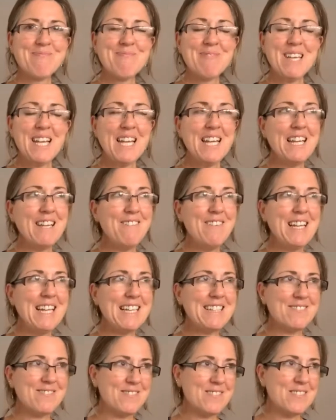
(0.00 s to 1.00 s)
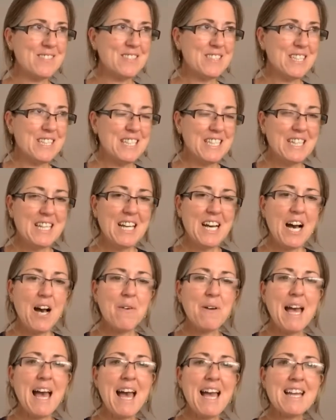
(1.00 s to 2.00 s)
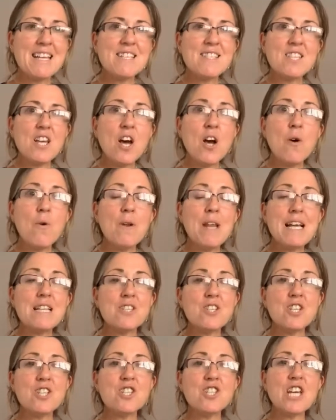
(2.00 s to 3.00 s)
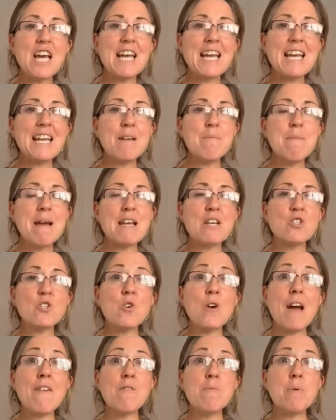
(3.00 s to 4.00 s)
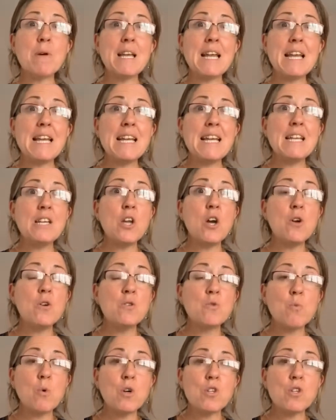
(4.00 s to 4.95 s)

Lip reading: Lovely. Okay, so let's just check in and make sure everybody knows what's